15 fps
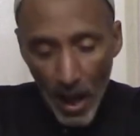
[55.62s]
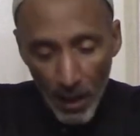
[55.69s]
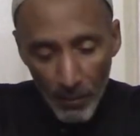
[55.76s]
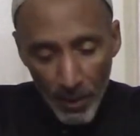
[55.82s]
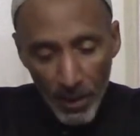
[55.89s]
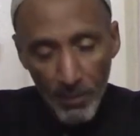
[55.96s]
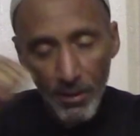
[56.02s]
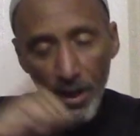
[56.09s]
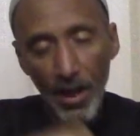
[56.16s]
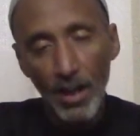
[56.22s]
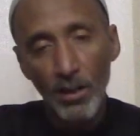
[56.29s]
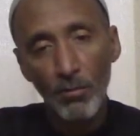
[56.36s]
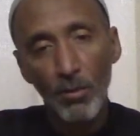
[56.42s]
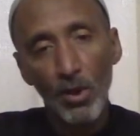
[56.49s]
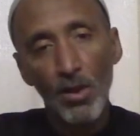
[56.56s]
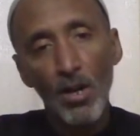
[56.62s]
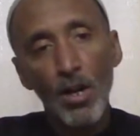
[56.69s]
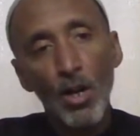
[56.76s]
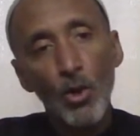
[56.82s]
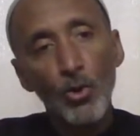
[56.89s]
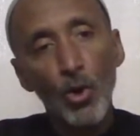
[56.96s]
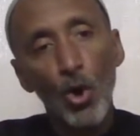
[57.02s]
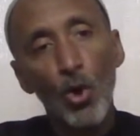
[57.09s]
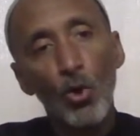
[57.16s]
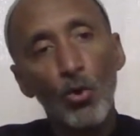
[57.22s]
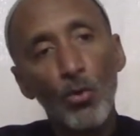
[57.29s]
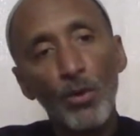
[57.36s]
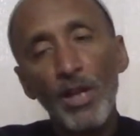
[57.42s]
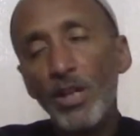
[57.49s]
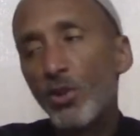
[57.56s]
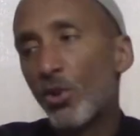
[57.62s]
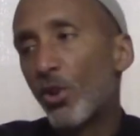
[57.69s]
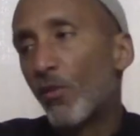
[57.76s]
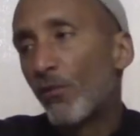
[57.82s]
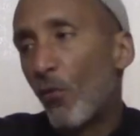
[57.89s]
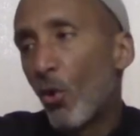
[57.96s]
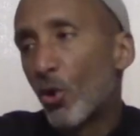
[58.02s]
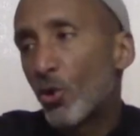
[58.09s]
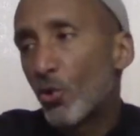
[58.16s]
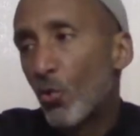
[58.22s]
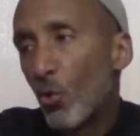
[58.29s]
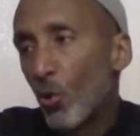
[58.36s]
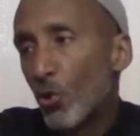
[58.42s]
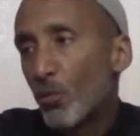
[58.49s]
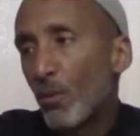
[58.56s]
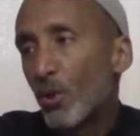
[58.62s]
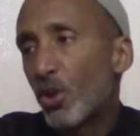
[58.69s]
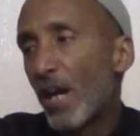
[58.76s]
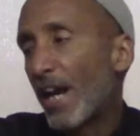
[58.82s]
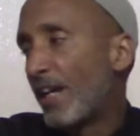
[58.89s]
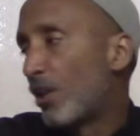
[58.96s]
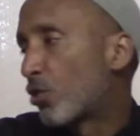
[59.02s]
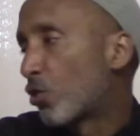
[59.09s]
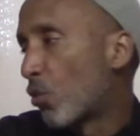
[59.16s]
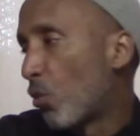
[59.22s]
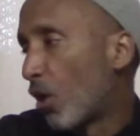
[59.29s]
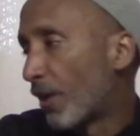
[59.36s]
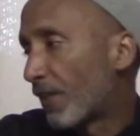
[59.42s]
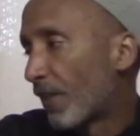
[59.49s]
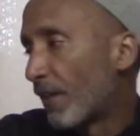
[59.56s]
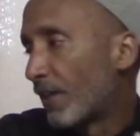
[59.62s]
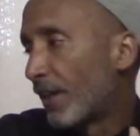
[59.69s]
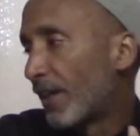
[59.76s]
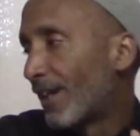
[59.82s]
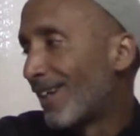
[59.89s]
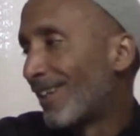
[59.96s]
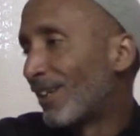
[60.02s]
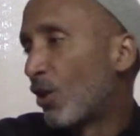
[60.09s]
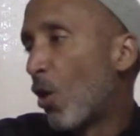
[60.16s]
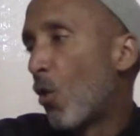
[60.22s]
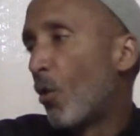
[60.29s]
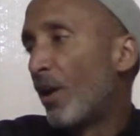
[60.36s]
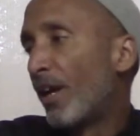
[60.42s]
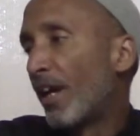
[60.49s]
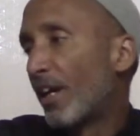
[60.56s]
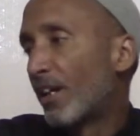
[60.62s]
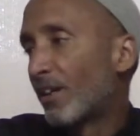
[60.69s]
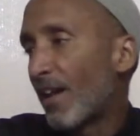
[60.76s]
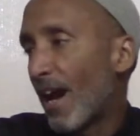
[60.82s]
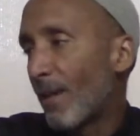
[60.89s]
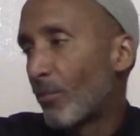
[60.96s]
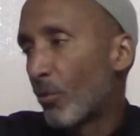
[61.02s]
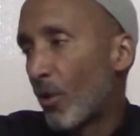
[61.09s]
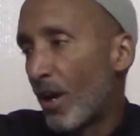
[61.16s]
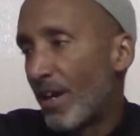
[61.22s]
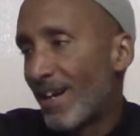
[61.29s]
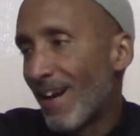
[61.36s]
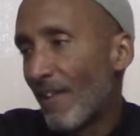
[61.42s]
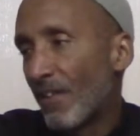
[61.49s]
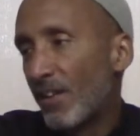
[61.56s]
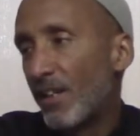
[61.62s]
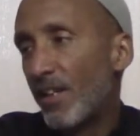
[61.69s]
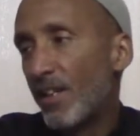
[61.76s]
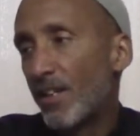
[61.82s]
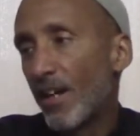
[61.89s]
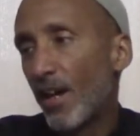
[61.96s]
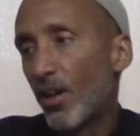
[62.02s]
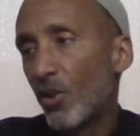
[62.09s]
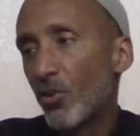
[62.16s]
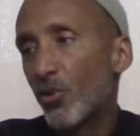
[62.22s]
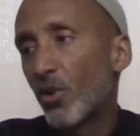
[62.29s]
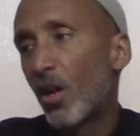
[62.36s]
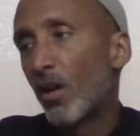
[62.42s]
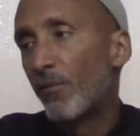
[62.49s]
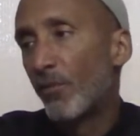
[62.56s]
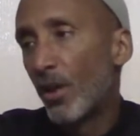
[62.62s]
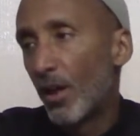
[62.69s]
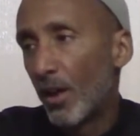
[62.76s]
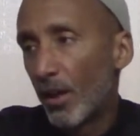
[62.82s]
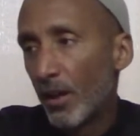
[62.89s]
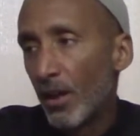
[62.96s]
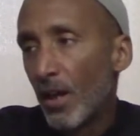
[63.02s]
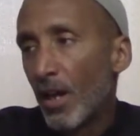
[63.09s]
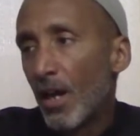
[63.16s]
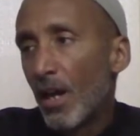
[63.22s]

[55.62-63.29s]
Ahmad ibn Hanbal. So these are the four schools pertaining to what? Going and elaborating on the details of the